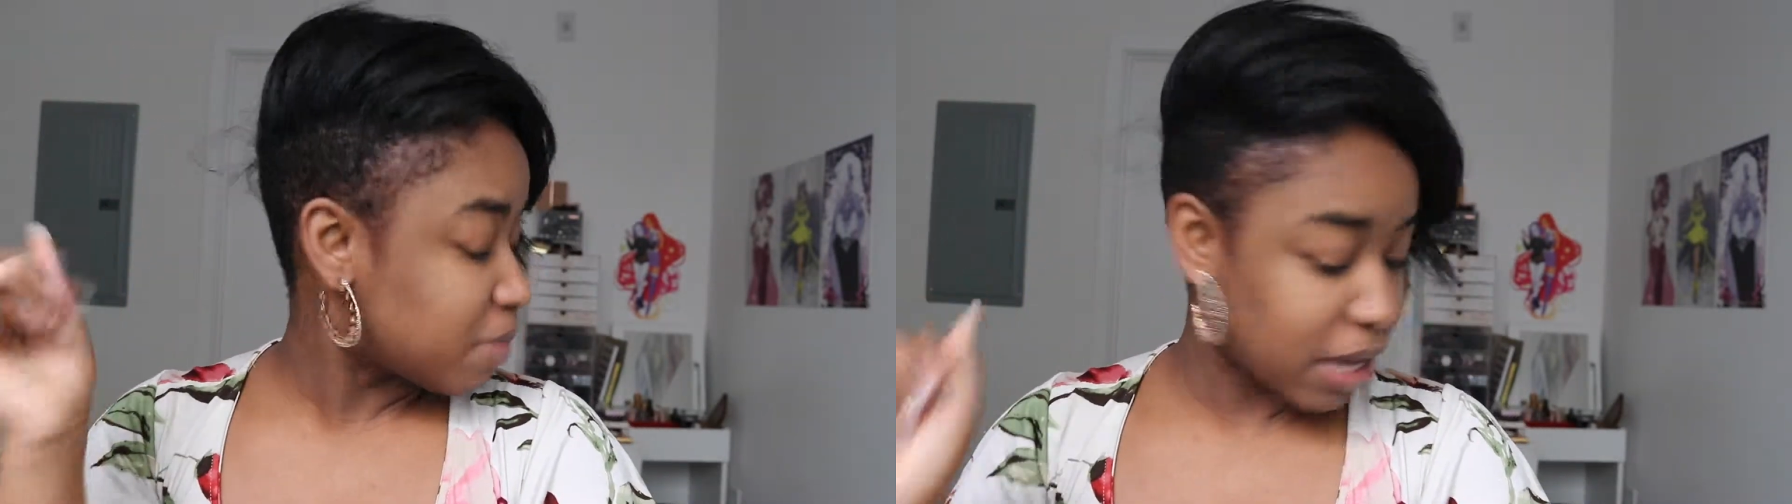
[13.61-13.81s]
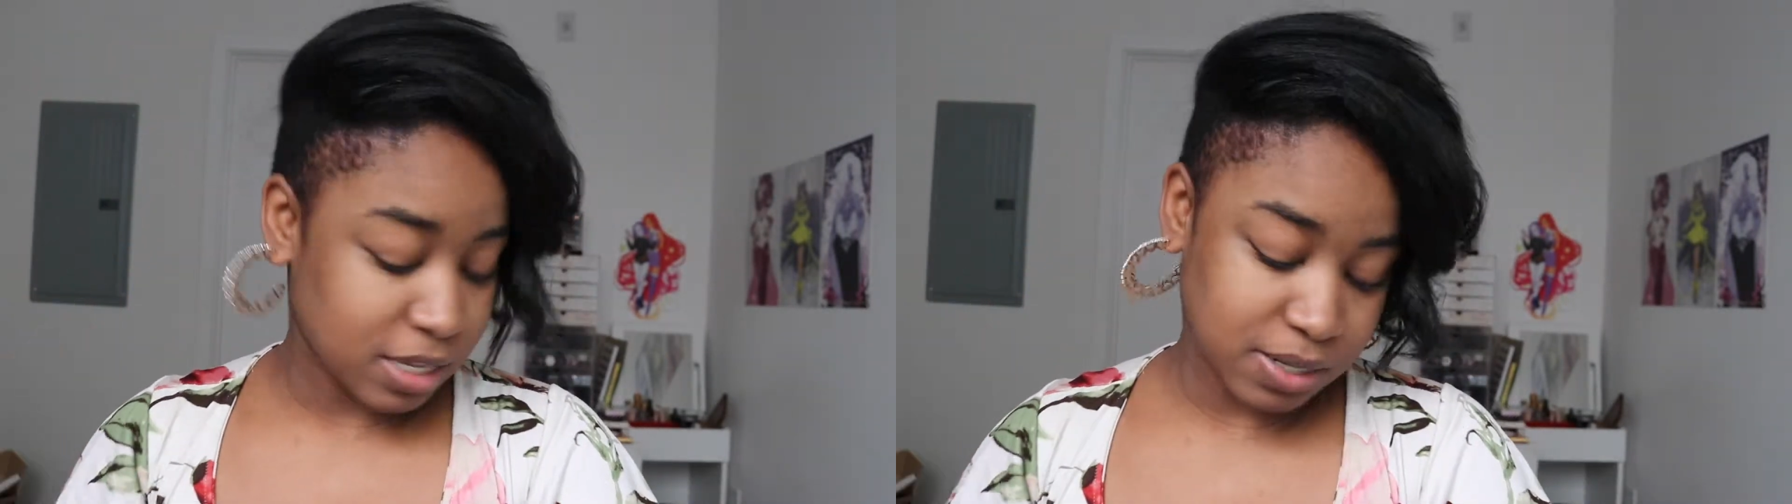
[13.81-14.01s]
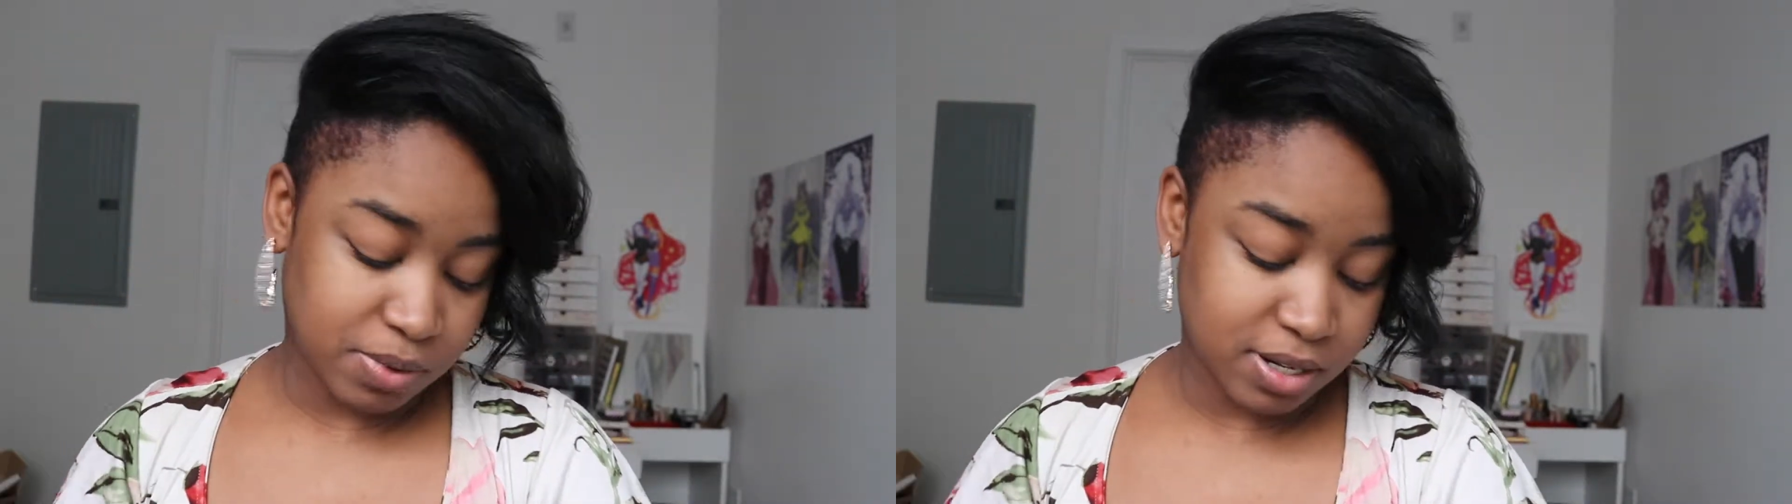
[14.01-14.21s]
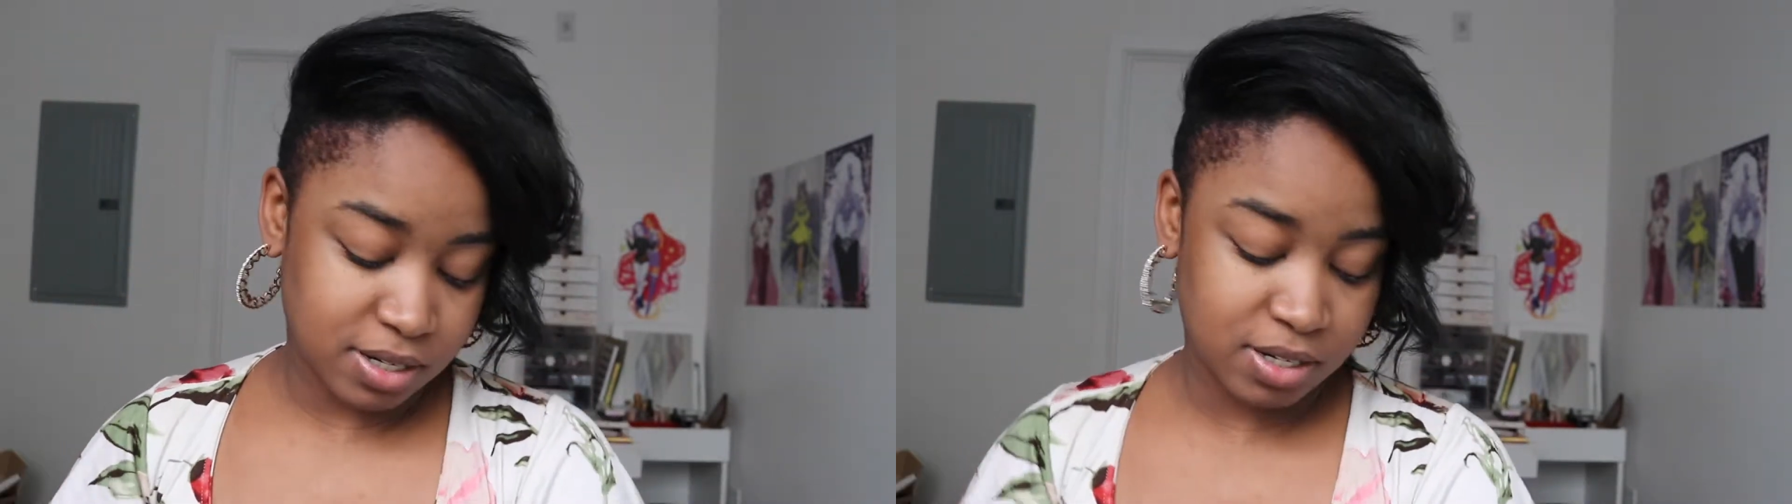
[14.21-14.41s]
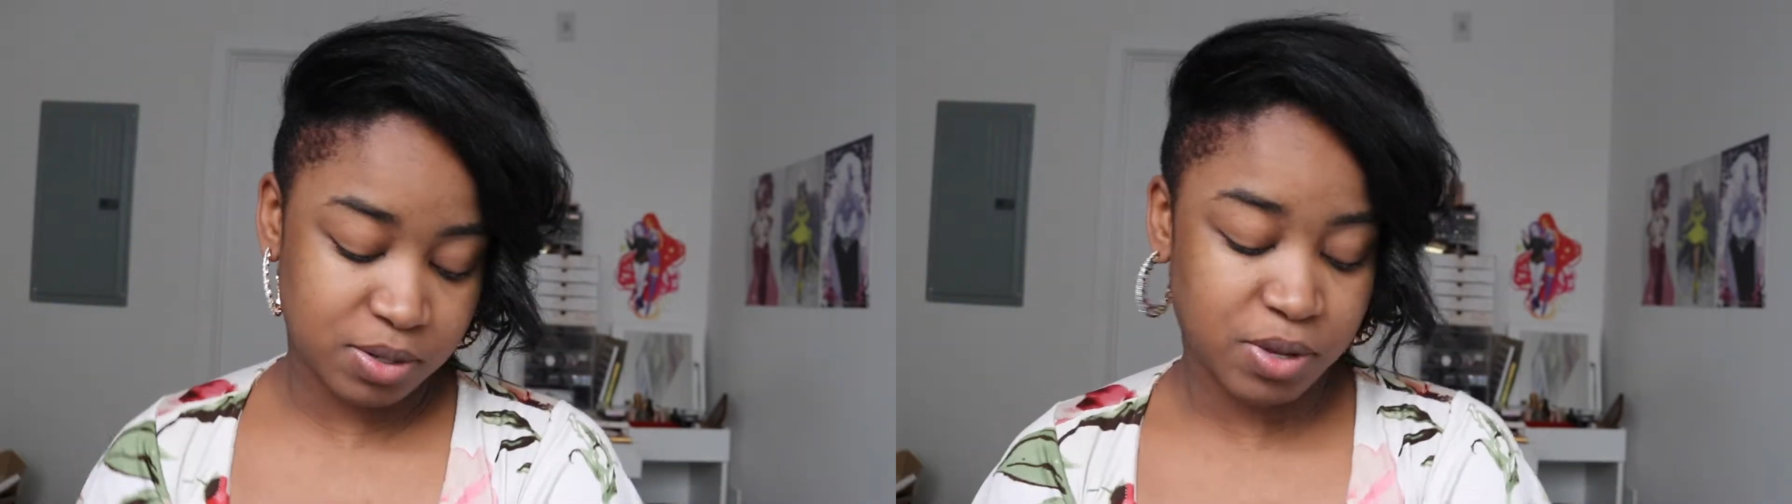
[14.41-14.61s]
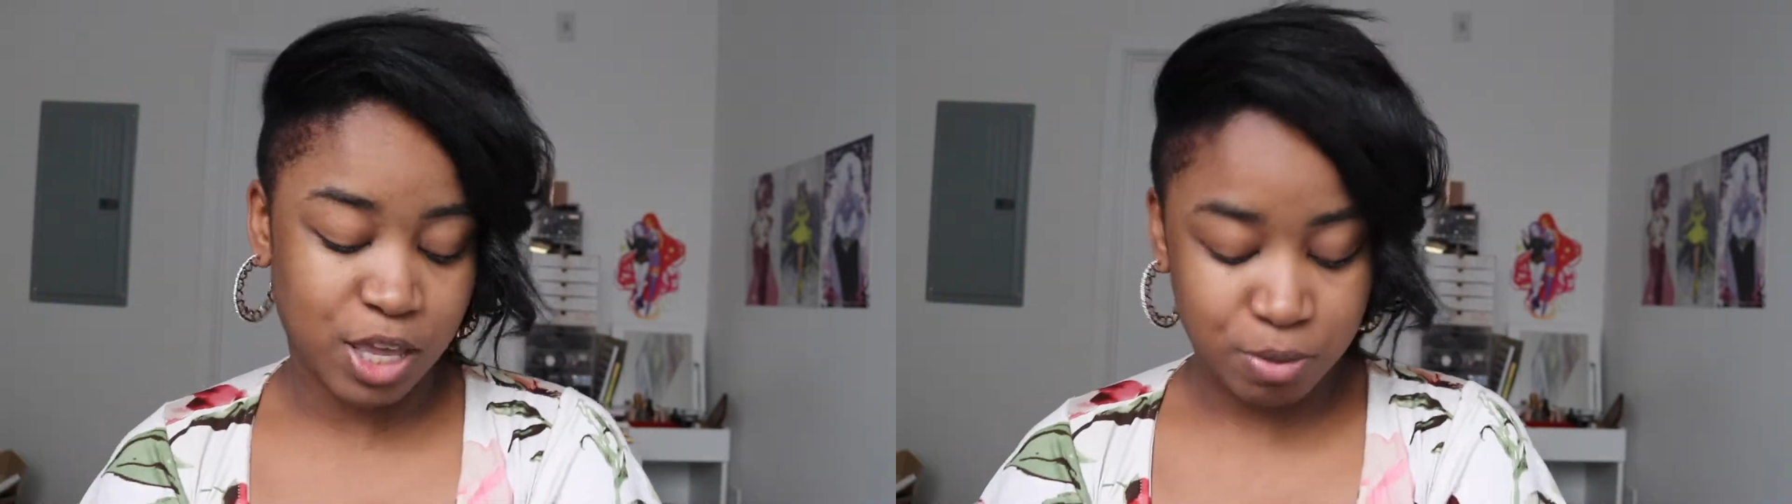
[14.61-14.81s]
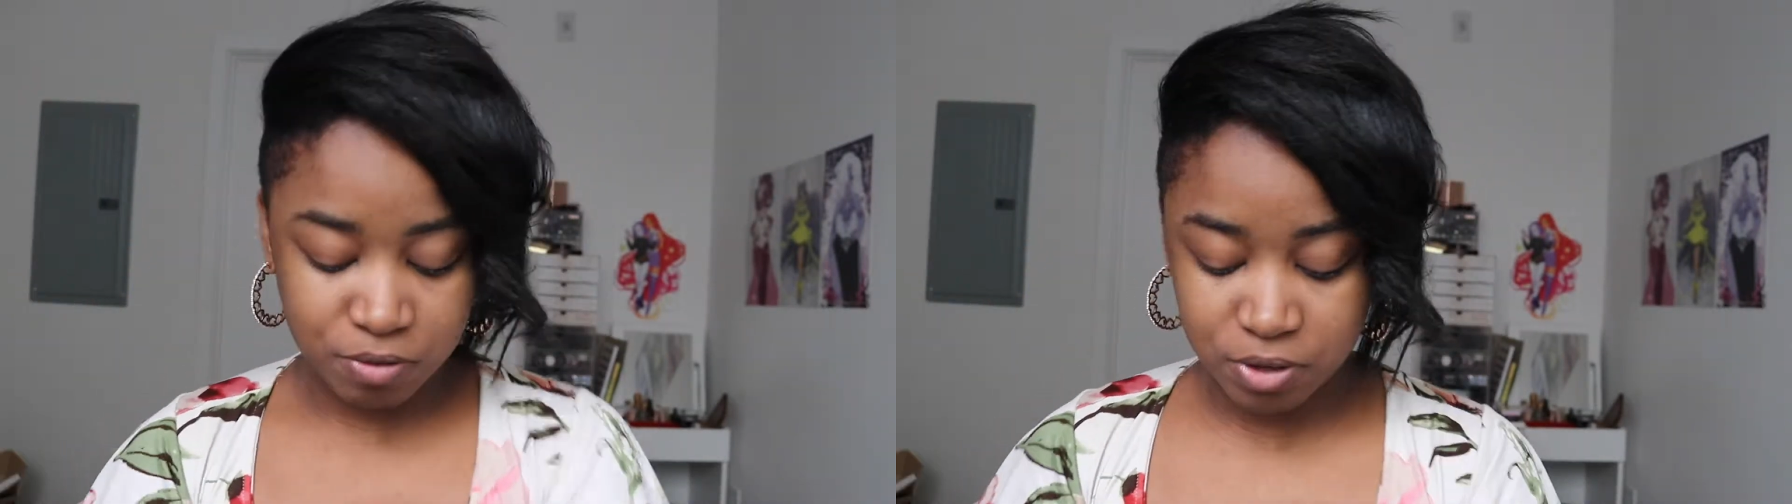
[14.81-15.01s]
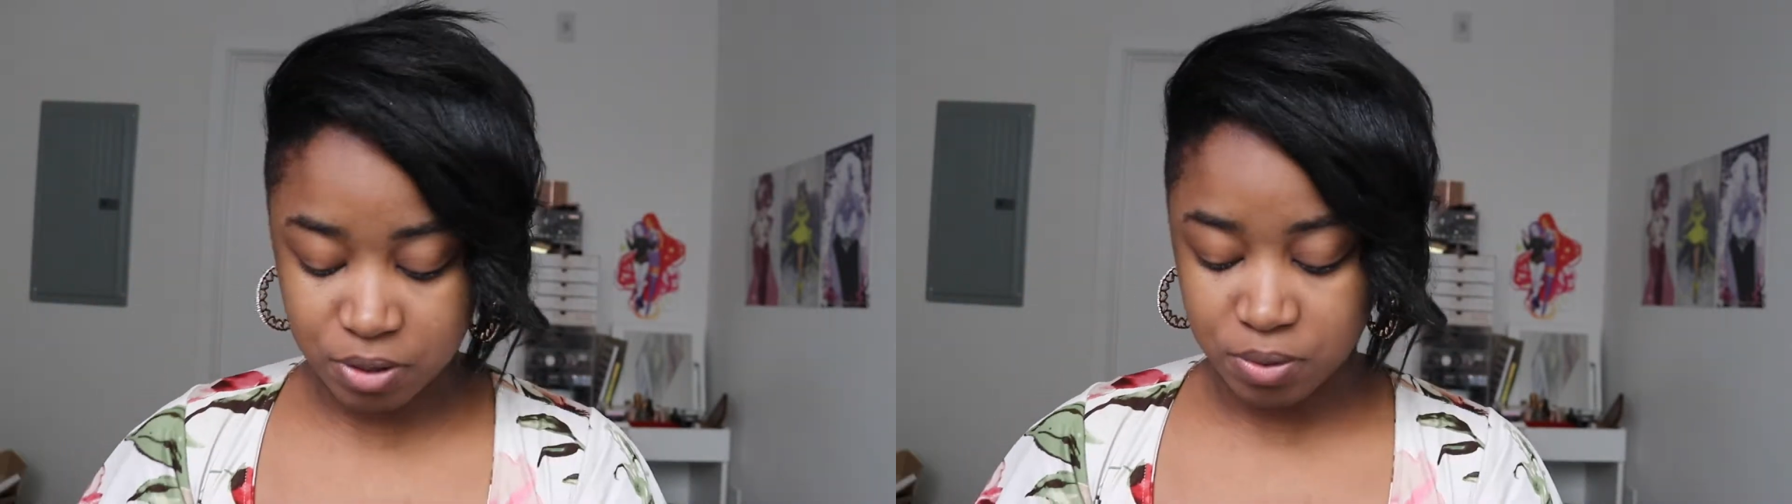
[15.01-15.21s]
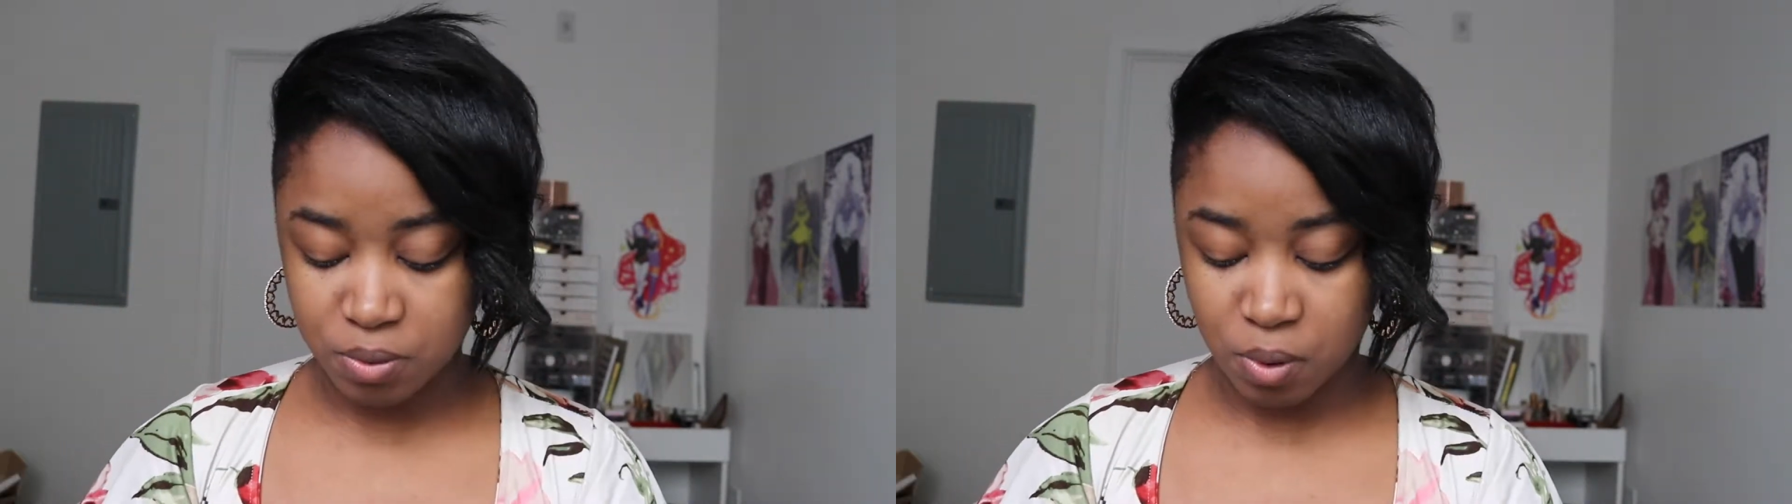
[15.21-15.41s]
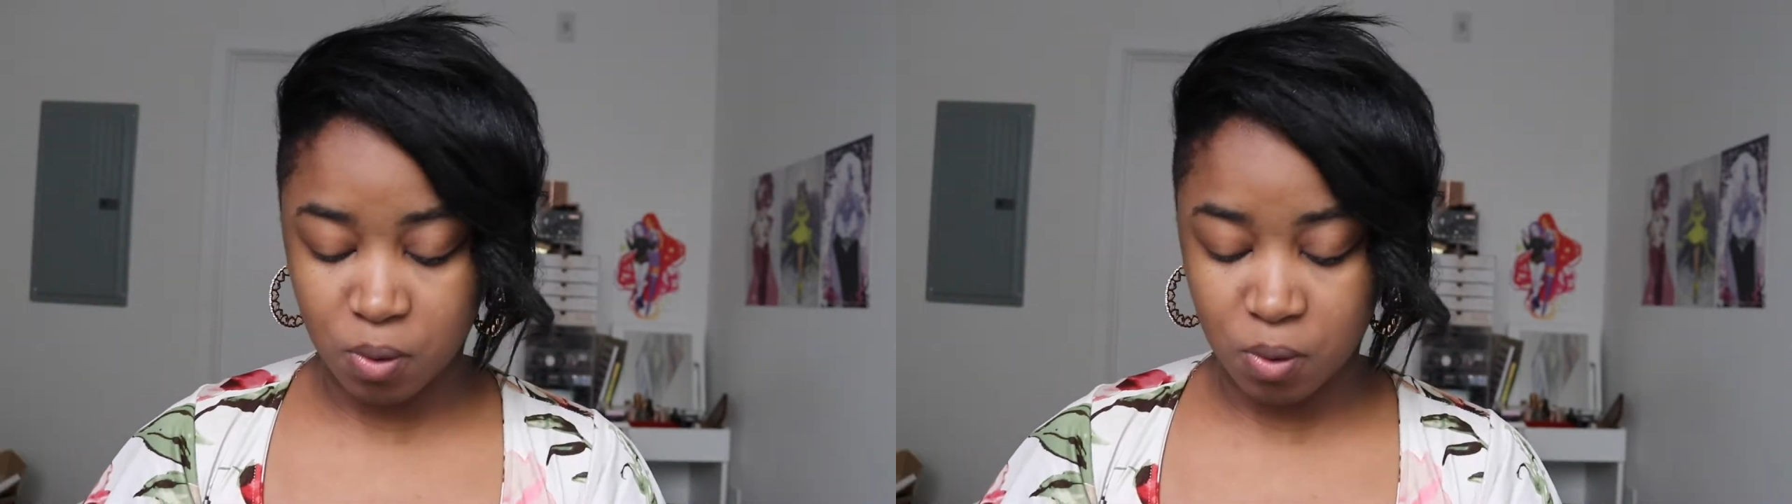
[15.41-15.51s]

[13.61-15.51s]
because I want to do a review